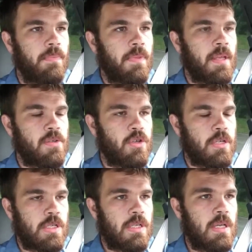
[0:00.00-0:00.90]
It
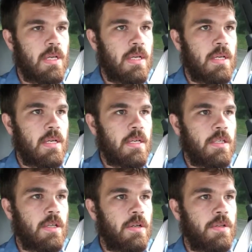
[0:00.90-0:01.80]
just, you
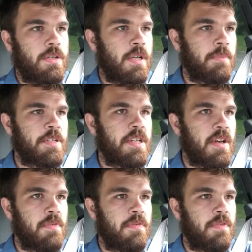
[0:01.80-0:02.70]
know, there's some
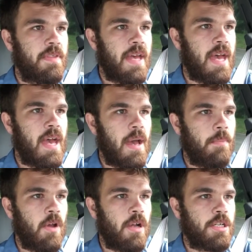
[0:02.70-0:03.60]
stuff that I'm
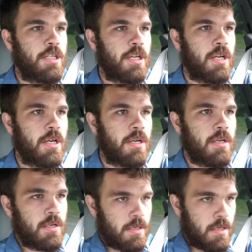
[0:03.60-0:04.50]
not sure.
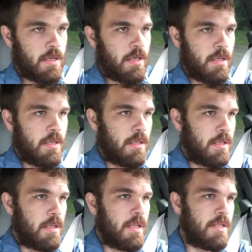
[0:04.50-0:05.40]

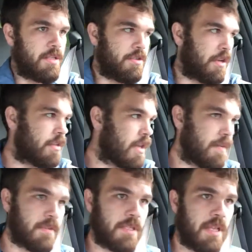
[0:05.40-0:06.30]
This truck
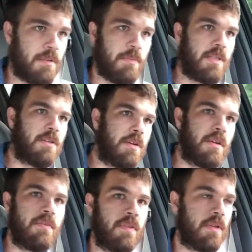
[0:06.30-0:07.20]
driver's letting me turn
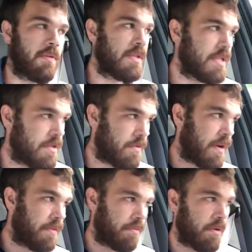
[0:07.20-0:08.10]
even though it's his right
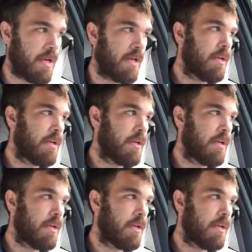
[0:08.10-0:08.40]
of way.